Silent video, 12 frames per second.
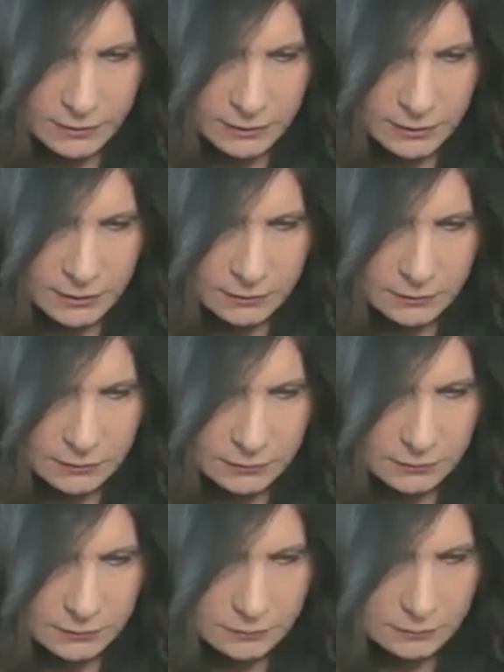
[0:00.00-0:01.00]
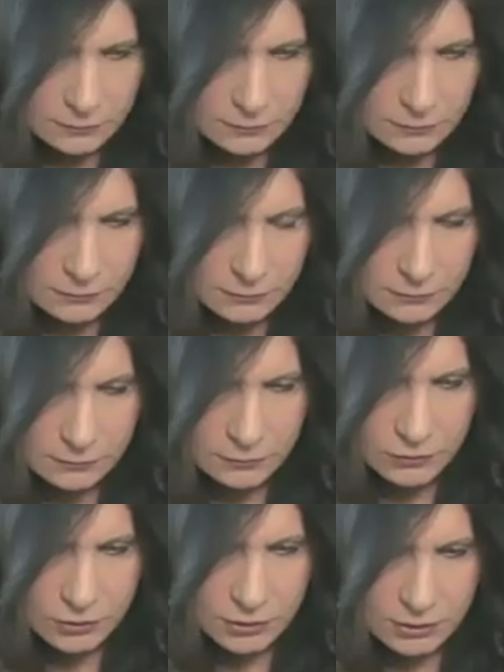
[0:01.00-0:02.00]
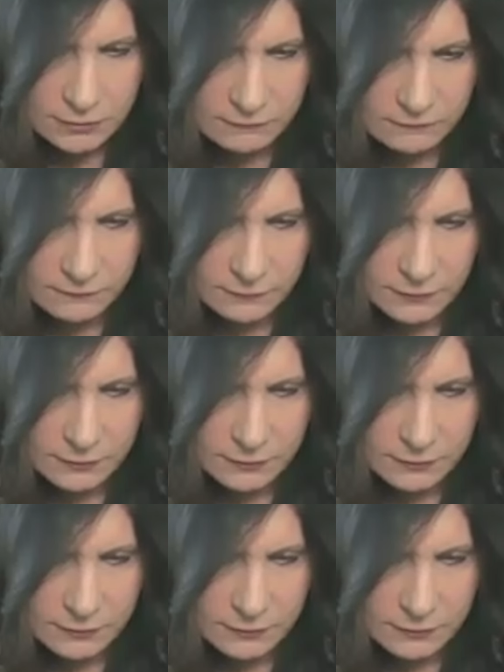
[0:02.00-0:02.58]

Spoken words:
I had it in Sheets.